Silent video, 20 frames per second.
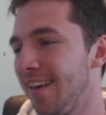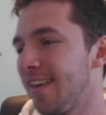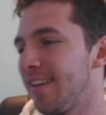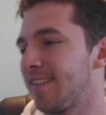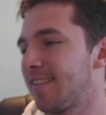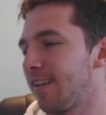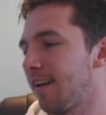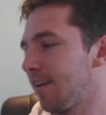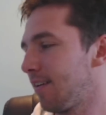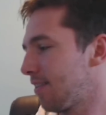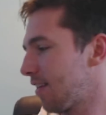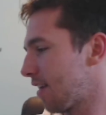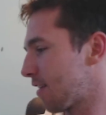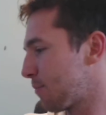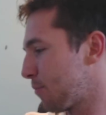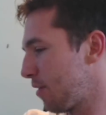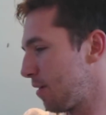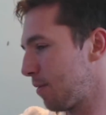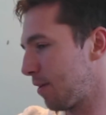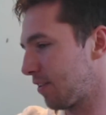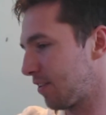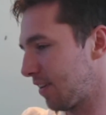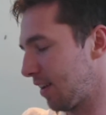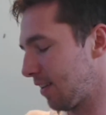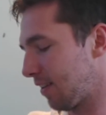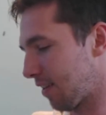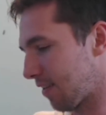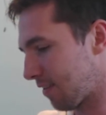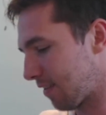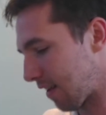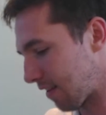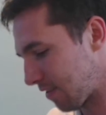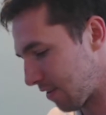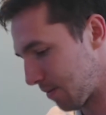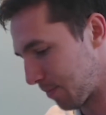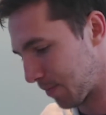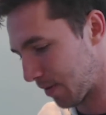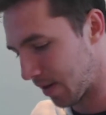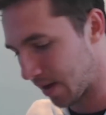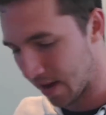So that's pretty much like the
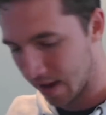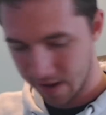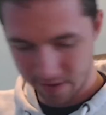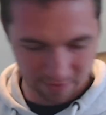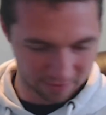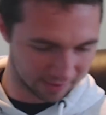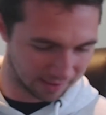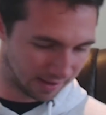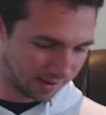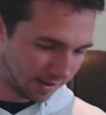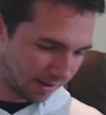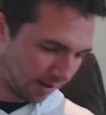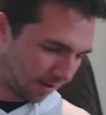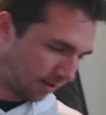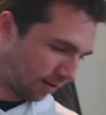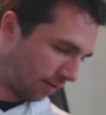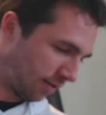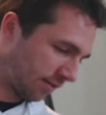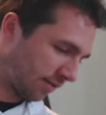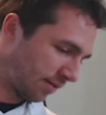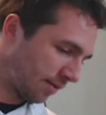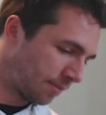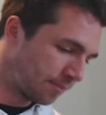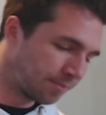setup I actually use.